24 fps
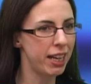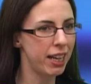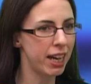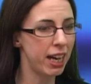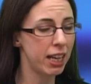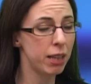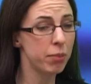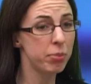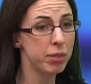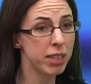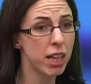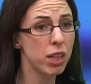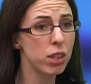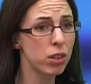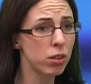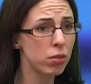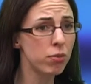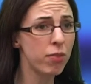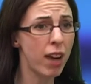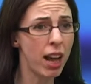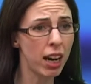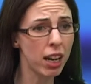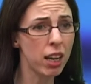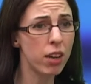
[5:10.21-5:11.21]
and the potential
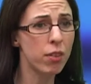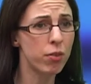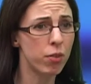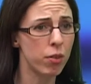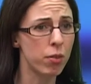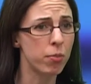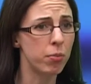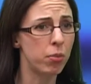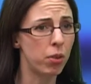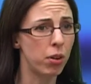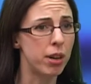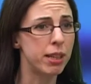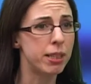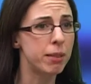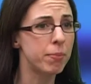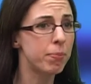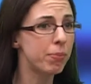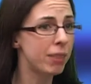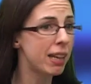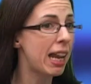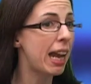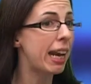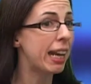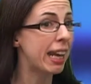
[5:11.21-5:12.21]
value for employers in
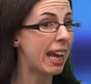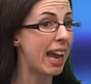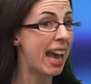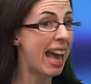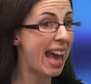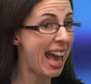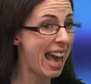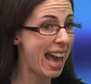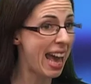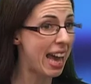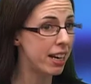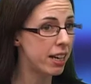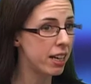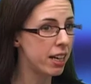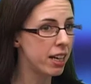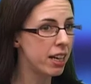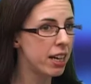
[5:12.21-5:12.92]
planning ahead